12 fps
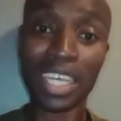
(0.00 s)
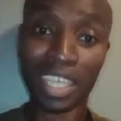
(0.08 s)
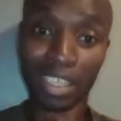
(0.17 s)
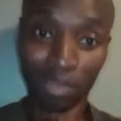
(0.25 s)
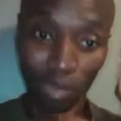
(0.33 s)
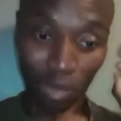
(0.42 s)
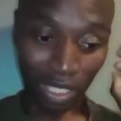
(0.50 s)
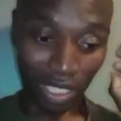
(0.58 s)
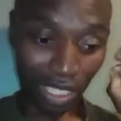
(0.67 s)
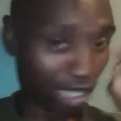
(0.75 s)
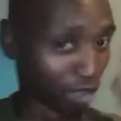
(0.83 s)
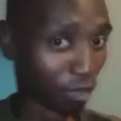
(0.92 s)
It's not
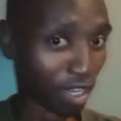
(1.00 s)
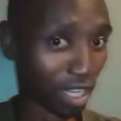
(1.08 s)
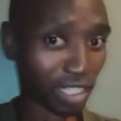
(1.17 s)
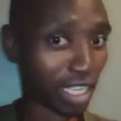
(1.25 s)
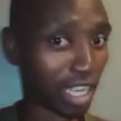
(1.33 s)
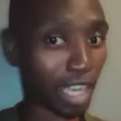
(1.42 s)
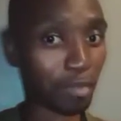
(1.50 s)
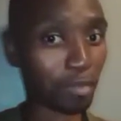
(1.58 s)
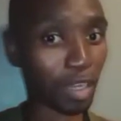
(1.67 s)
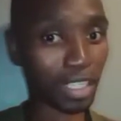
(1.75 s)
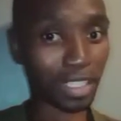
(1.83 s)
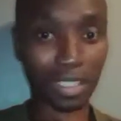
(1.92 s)
financial
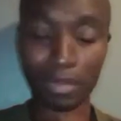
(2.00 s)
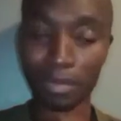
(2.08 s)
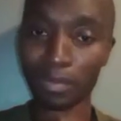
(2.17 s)
advice,